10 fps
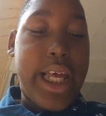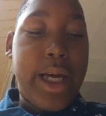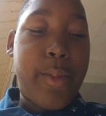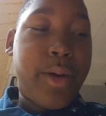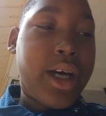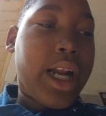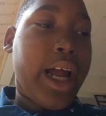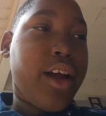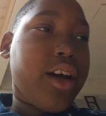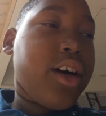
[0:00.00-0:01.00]
and but
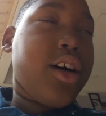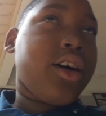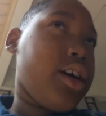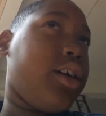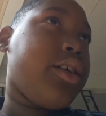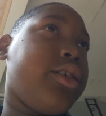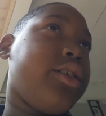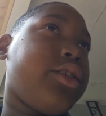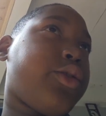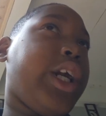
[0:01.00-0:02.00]
like uh
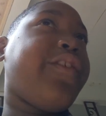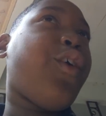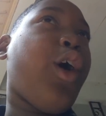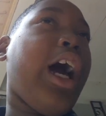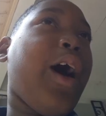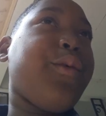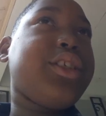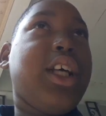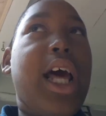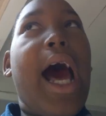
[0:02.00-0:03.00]
three four
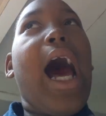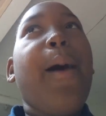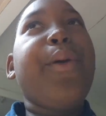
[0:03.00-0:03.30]
hours, I'll